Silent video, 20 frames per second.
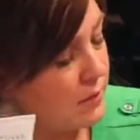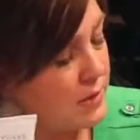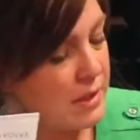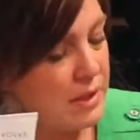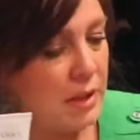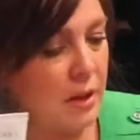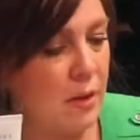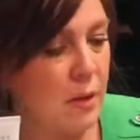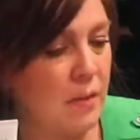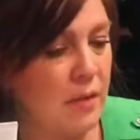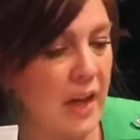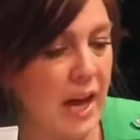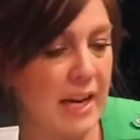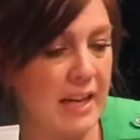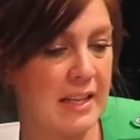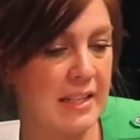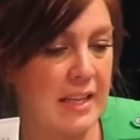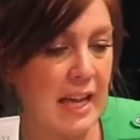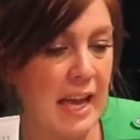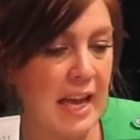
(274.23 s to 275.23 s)
So that
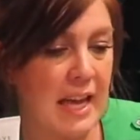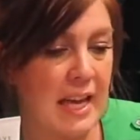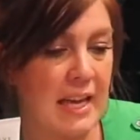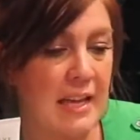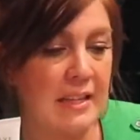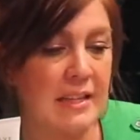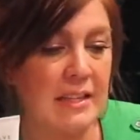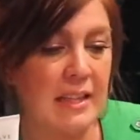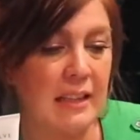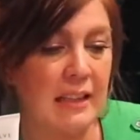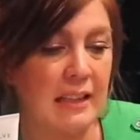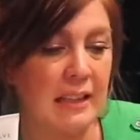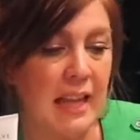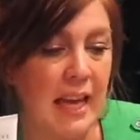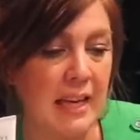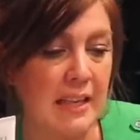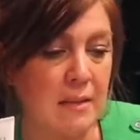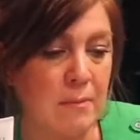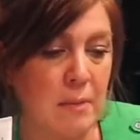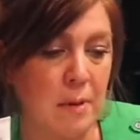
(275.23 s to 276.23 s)
is a
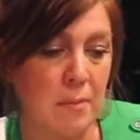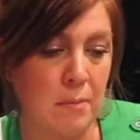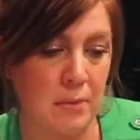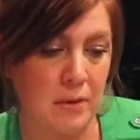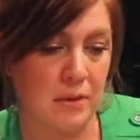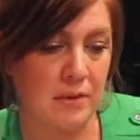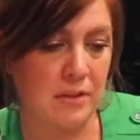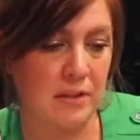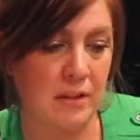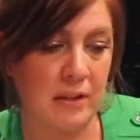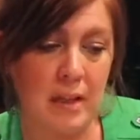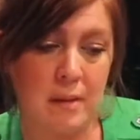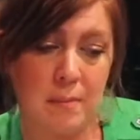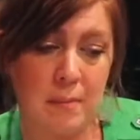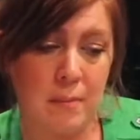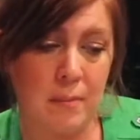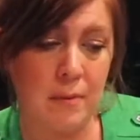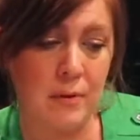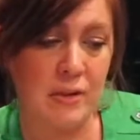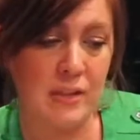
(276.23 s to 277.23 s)
select member. Select
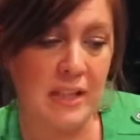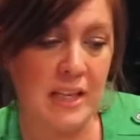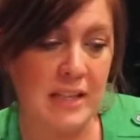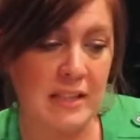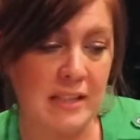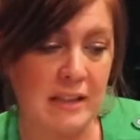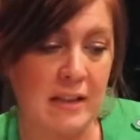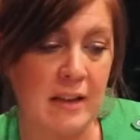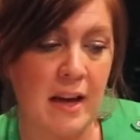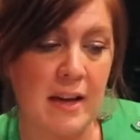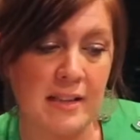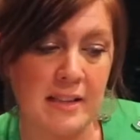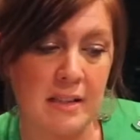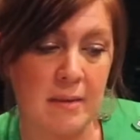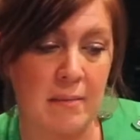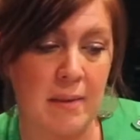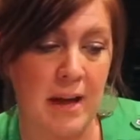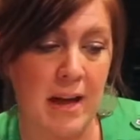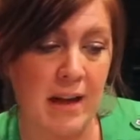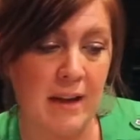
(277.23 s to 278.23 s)
members get to
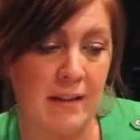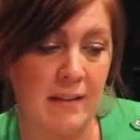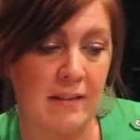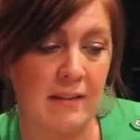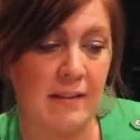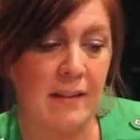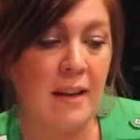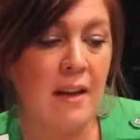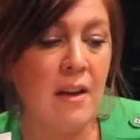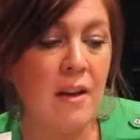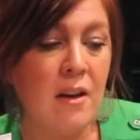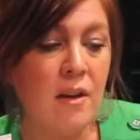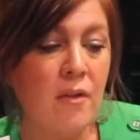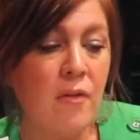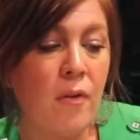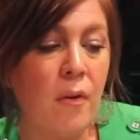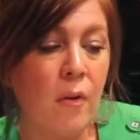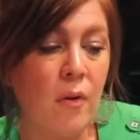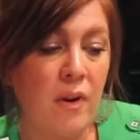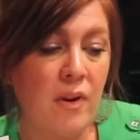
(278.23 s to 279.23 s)
customize
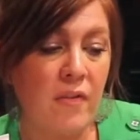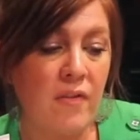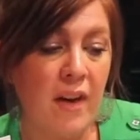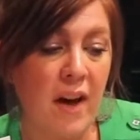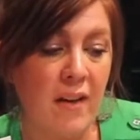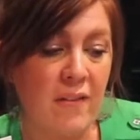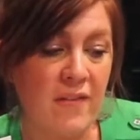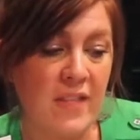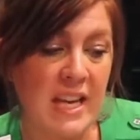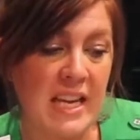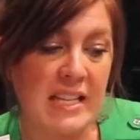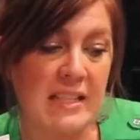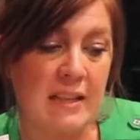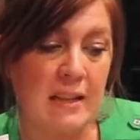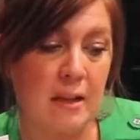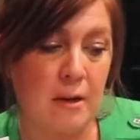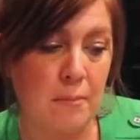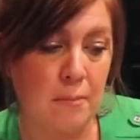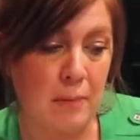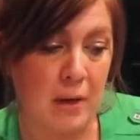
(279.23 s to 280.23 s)
4 to 5 things
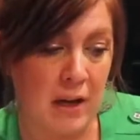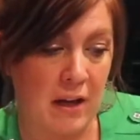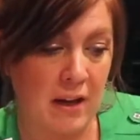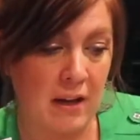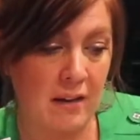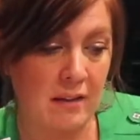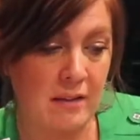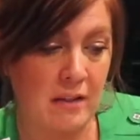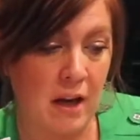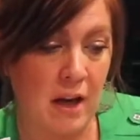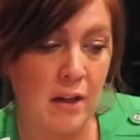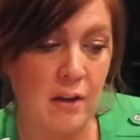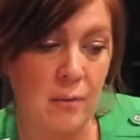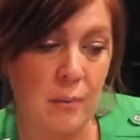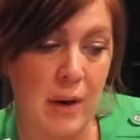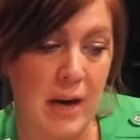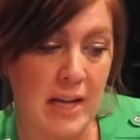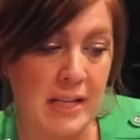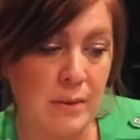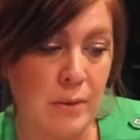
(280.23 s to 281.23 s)
in their box.
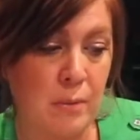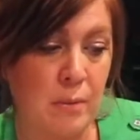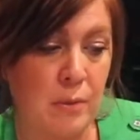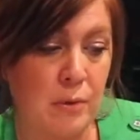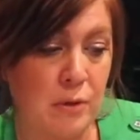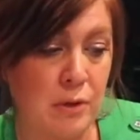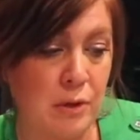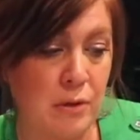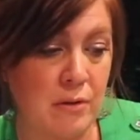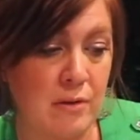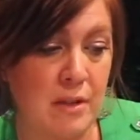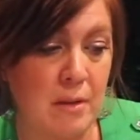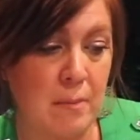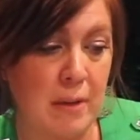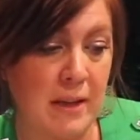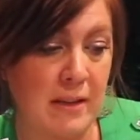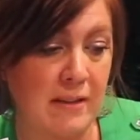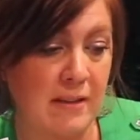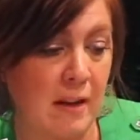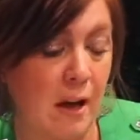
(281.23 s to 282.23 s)
Otherwise, we will choose the
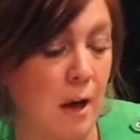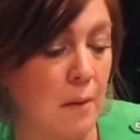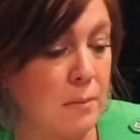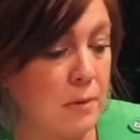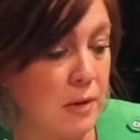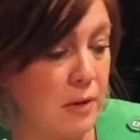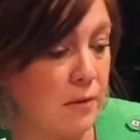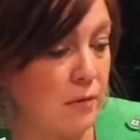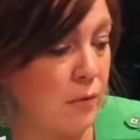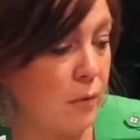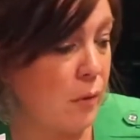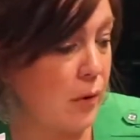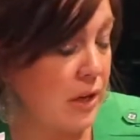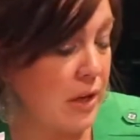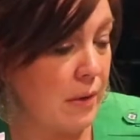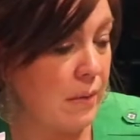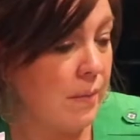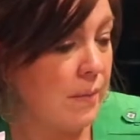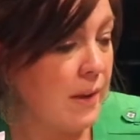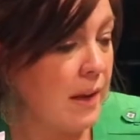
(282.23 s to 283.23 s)
best option for
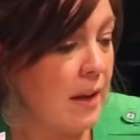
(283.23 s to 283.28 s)
you.